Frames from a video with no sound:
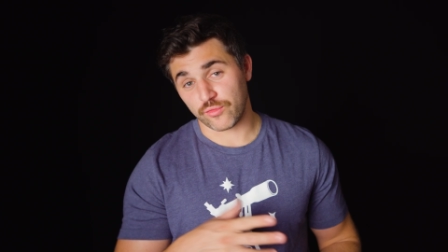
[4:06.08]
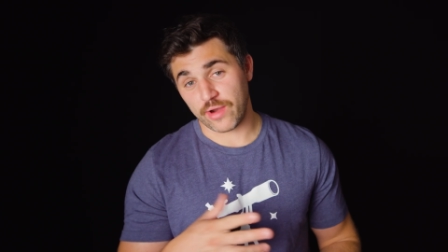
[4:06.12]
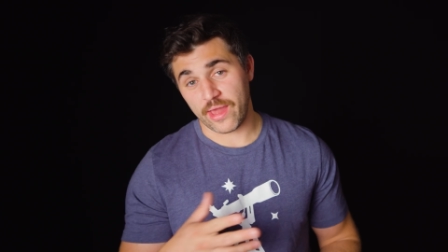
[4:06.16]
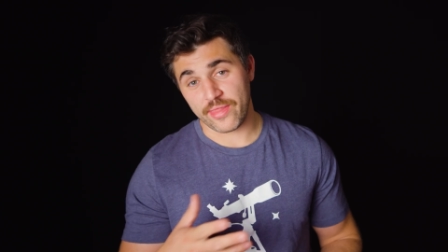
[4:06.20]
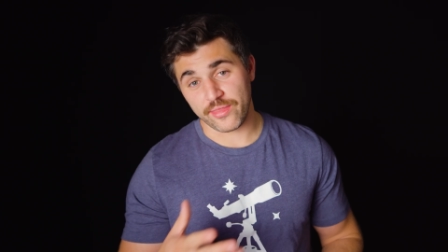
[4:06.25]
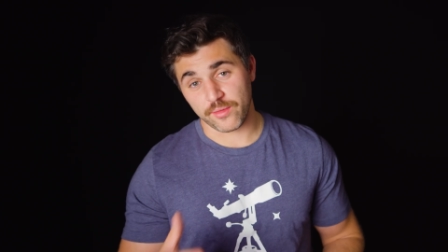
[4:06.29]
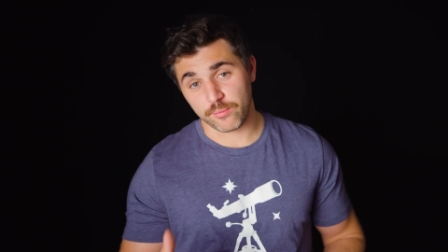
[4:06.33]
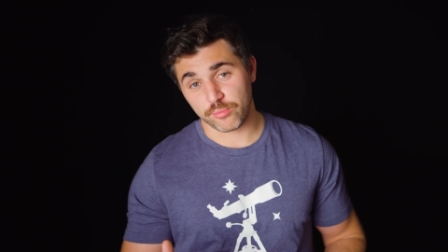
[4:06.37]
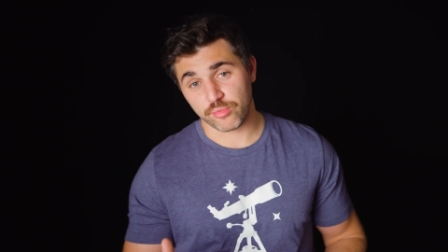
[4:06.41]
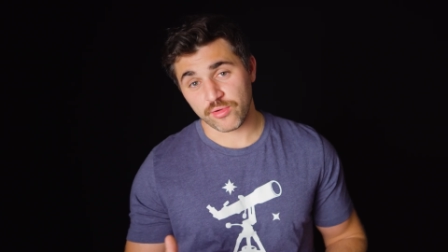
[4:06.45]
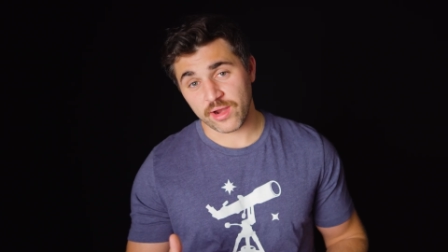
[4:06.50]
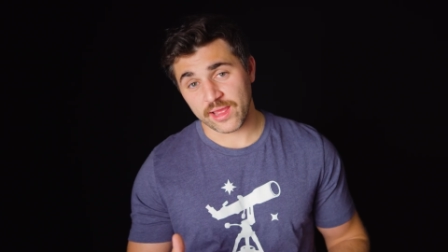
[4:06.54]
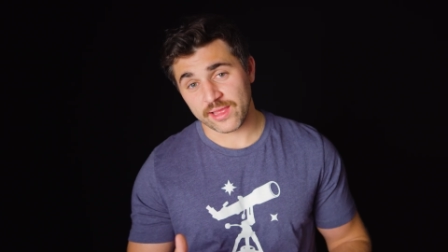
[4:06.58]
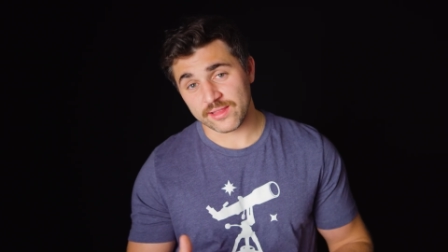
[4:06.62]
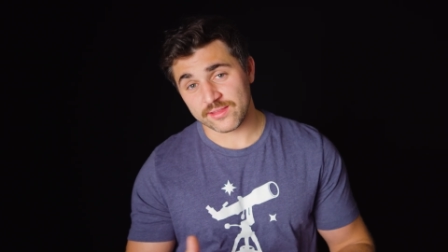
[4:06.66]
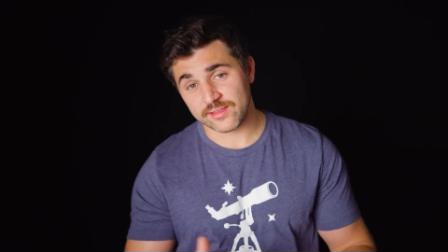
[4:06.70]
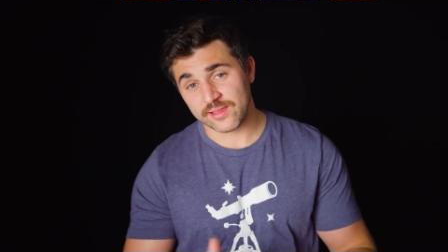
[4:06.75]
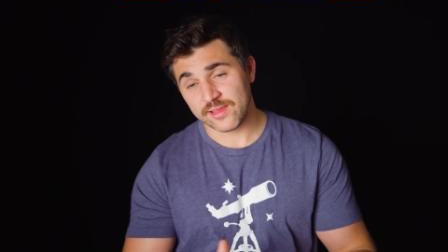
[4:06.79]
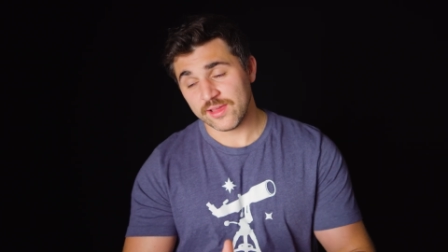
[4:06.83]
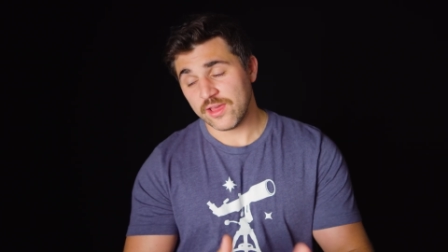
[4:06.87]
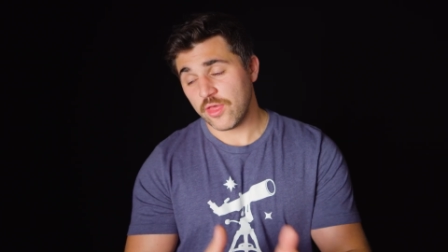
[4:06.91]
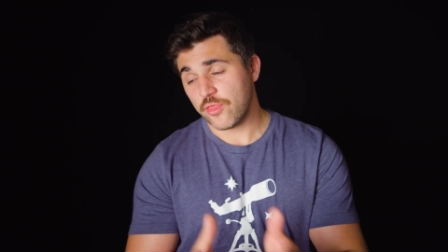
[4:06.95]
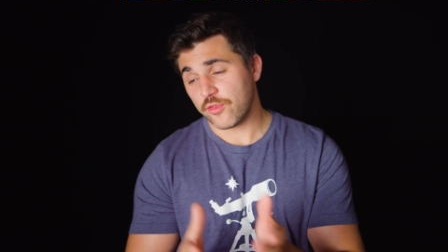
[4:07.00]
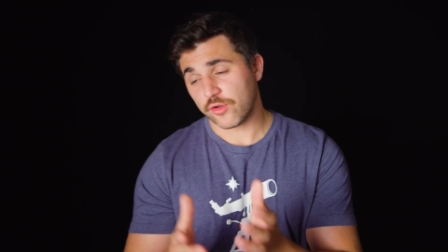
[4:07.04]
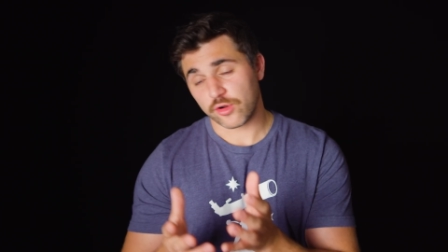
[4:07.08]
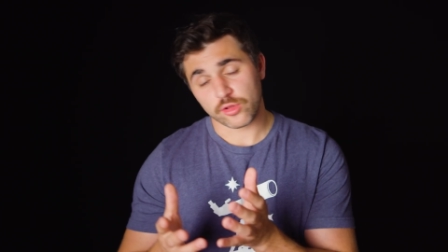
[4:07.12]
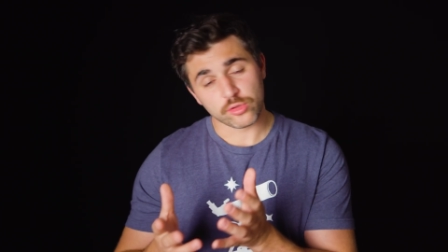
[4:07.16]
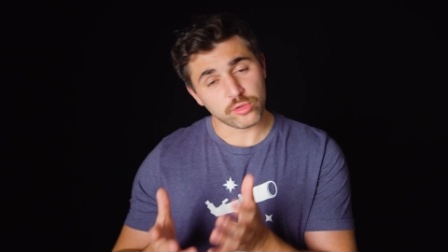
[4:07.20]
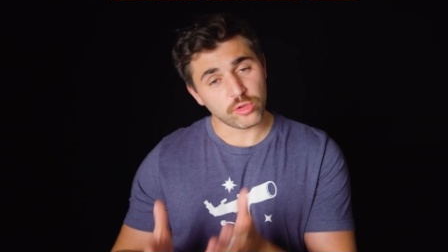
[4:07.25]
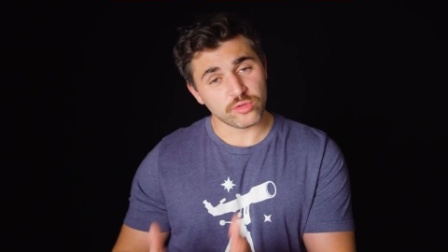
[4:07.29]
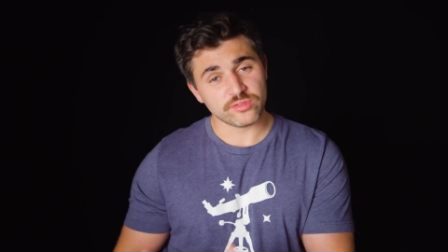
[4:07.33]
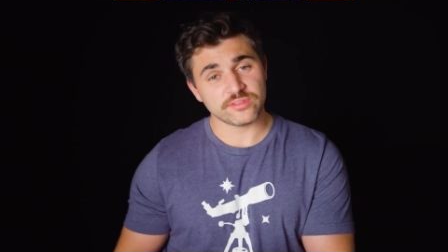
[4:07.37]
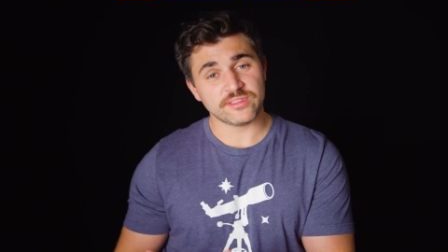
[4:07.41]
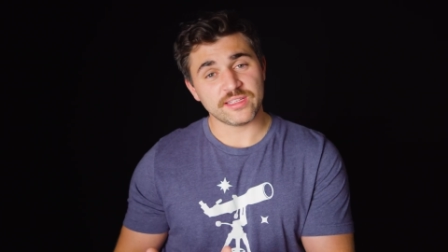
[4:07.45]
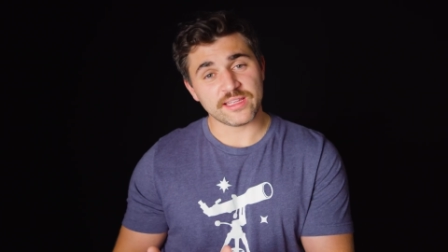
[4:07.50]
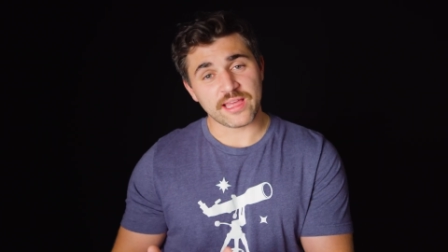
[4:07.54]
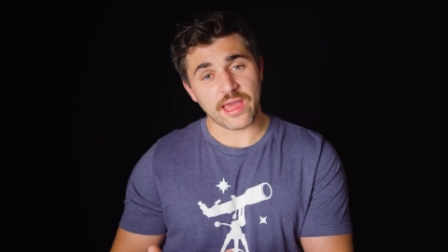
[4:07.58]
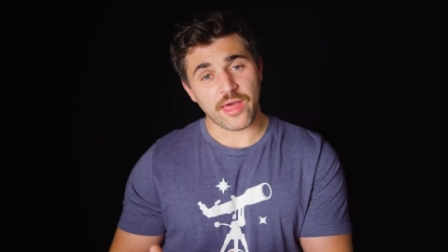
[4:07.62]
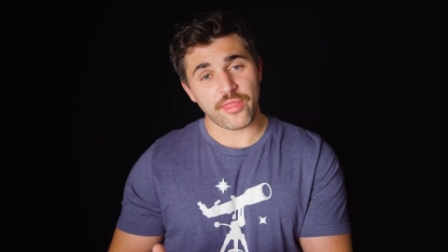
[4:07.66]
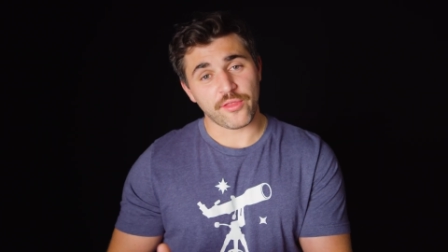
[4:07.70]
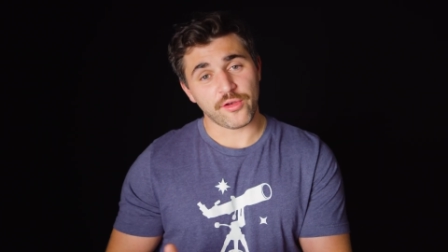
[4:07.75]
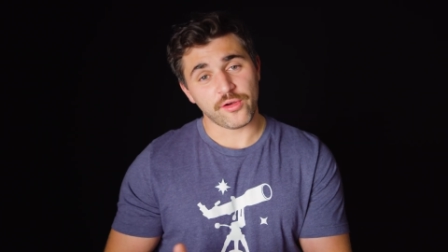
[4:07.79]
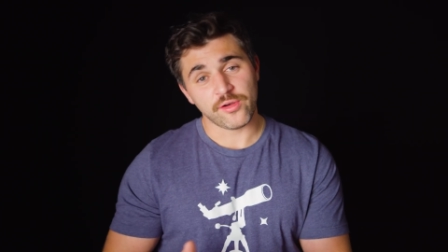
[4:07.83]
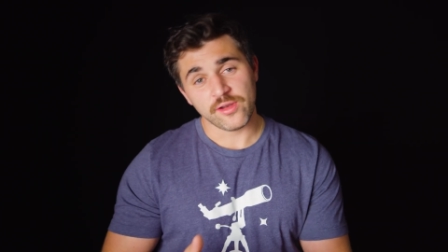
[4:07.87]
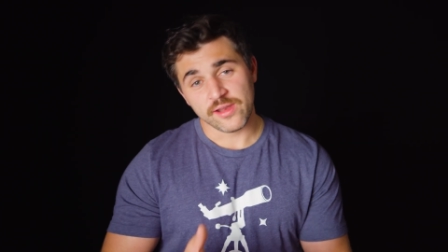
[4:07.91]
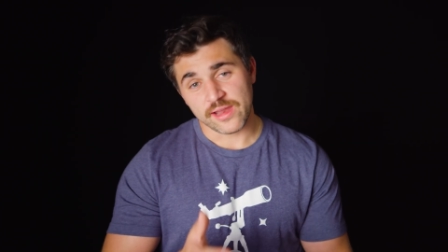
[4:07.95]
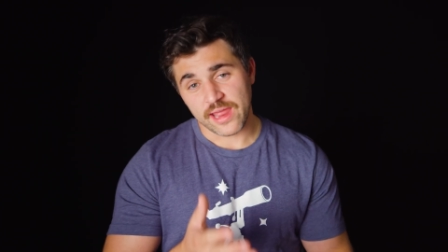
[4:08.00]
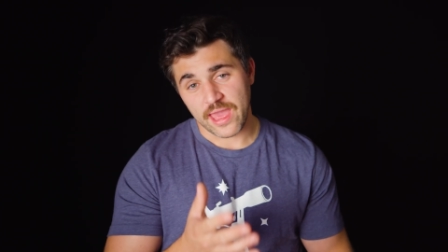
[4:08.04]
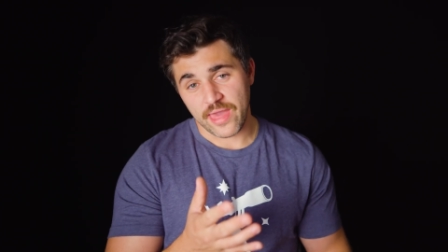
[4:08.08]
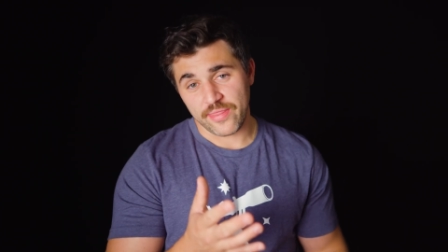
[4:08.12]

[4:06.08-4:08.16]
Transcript: rather bright, they're close together,